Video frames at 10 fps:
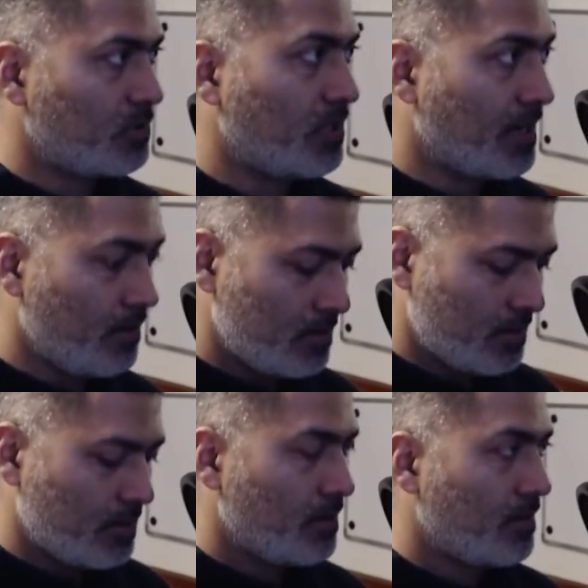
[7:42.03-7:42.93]
done.
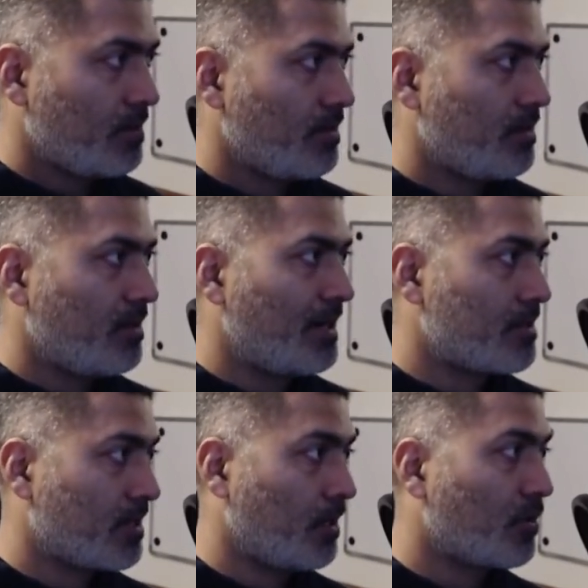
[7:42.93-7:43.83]

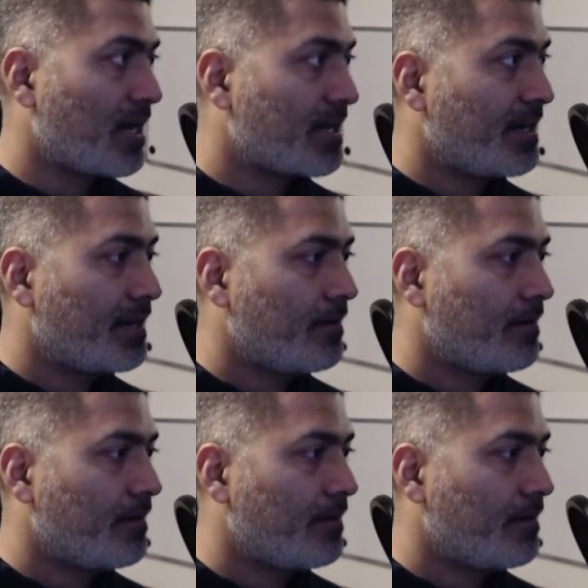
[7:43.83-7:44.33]
Let us take a look at